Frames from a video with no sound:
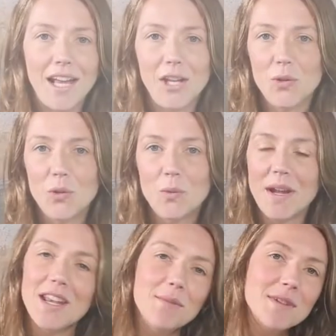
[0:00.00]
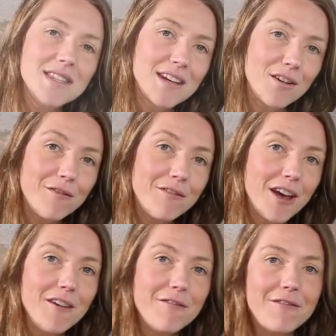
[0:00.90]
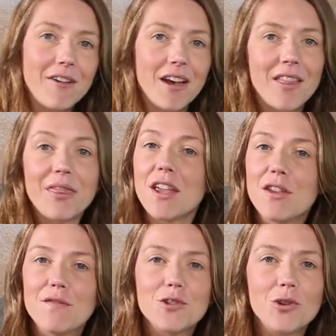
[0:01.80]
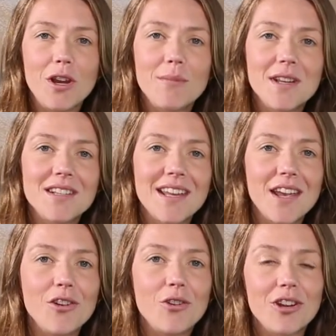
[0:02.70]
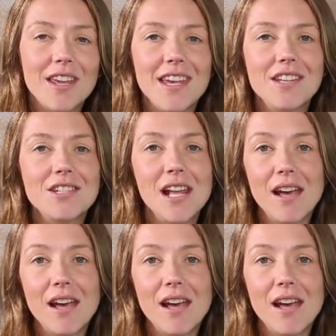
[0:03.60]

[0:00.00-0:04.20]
Hello, my name is Sarah Fyffe and thank you for joining me today on Engage